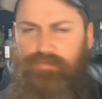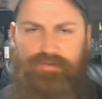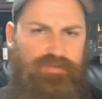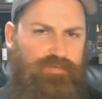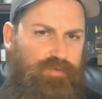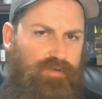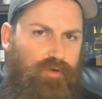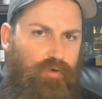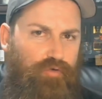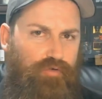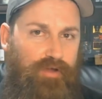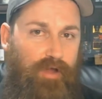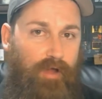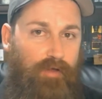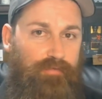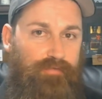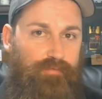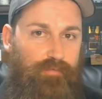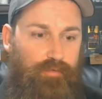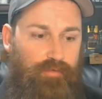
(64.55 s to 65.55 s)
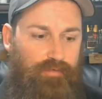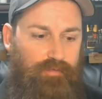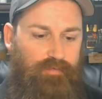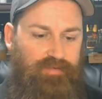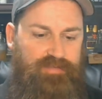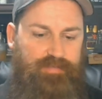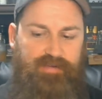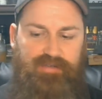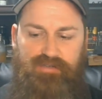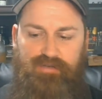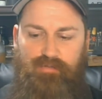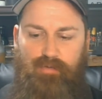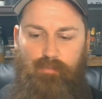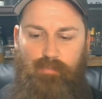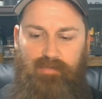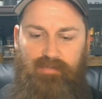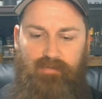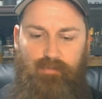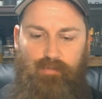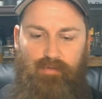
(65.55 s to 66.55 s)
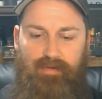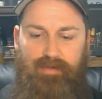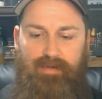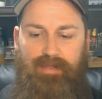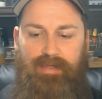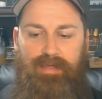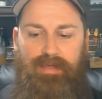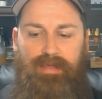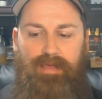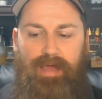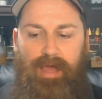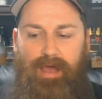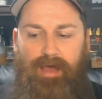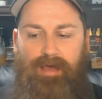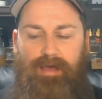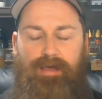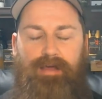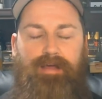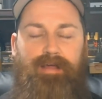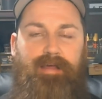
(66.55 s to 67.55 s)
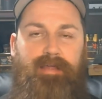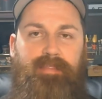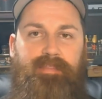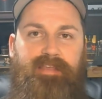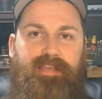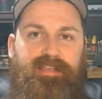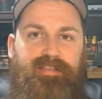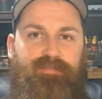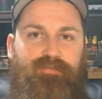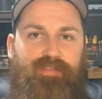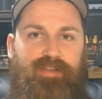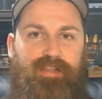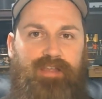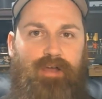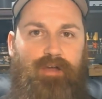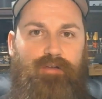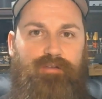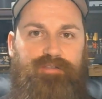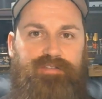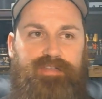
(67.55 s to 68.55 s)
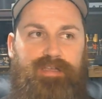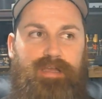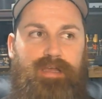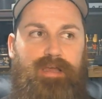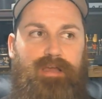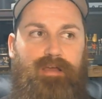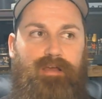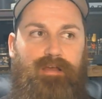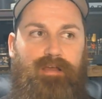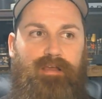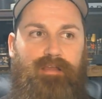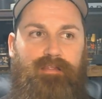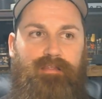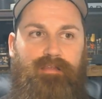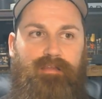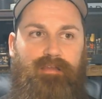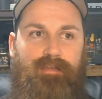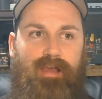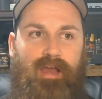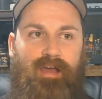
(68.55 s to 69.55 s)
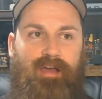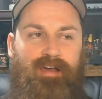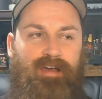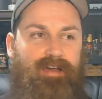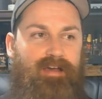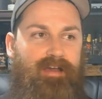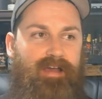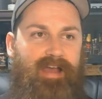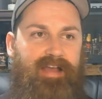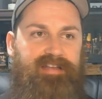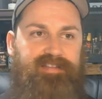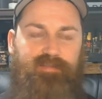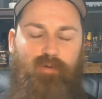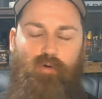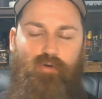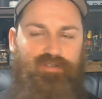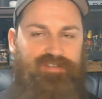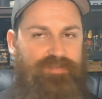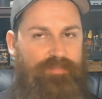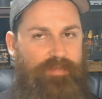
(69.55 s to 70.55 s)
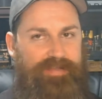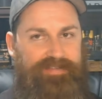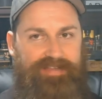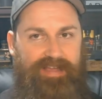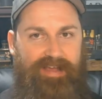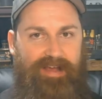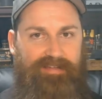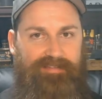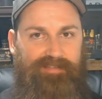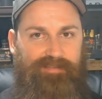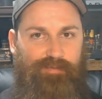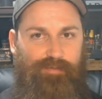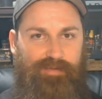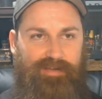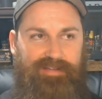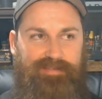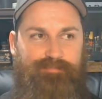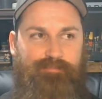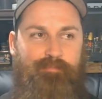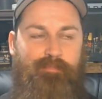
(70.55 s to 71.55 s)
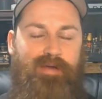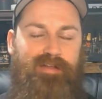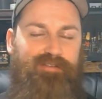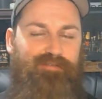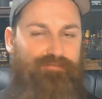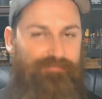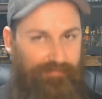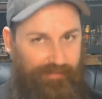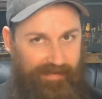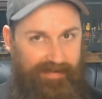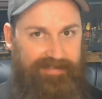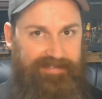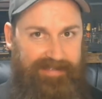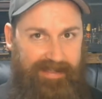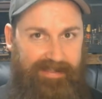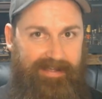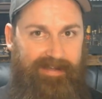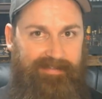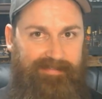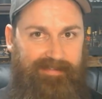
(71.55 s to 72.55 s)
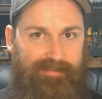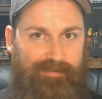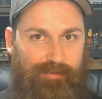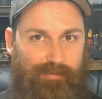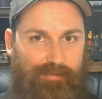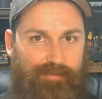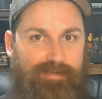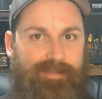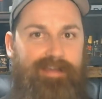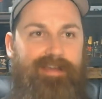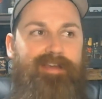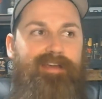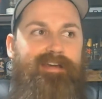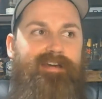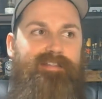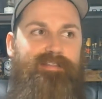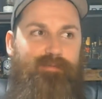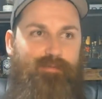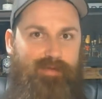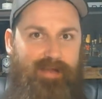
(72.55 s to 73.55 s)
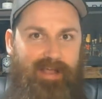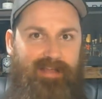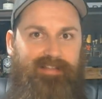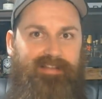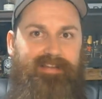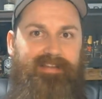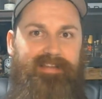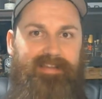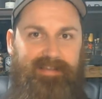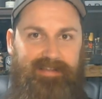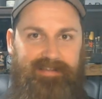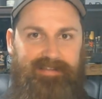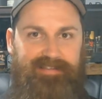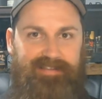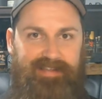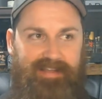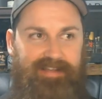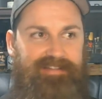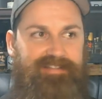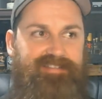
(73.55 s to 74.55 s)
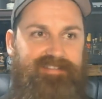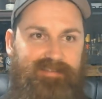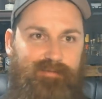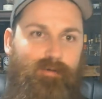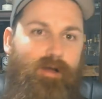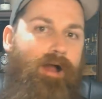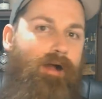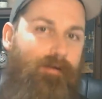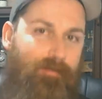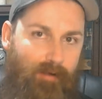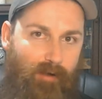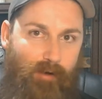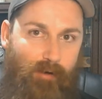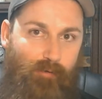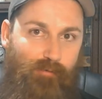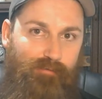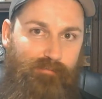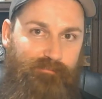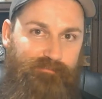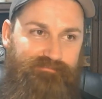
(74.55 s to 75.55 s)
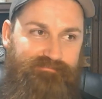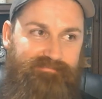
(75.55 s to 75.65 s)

which we all go through, especially when we're doing uh, these videos. Uh, as awesome as they are to do and as much fun as they are to do, the reality is it's still alcohol.